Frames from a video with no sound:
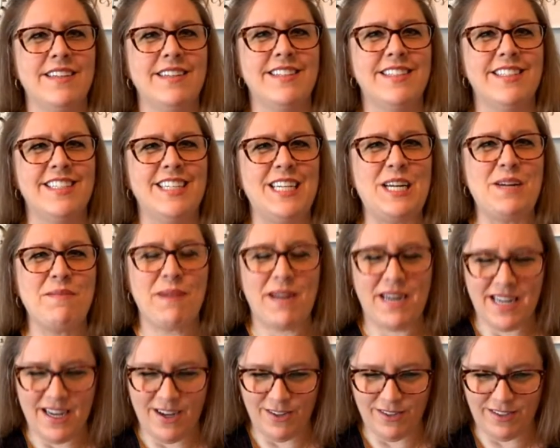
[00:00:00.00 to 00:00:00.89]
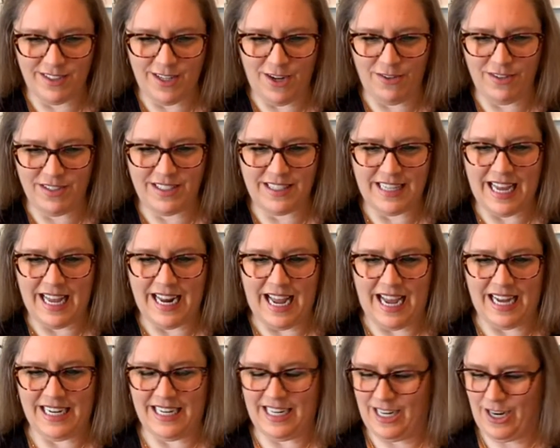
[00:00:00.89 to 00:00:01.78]
Did anybody else notice that?
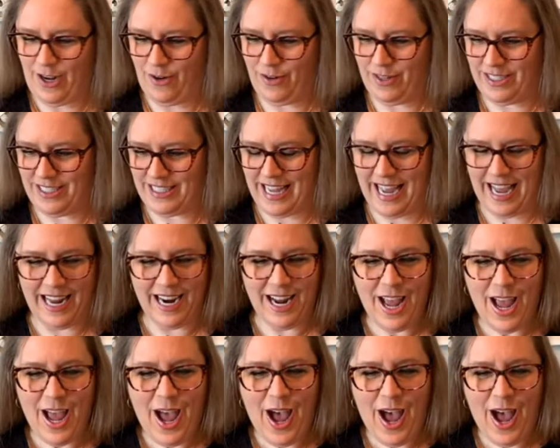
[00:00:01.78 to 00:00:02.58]
I didn't notice that.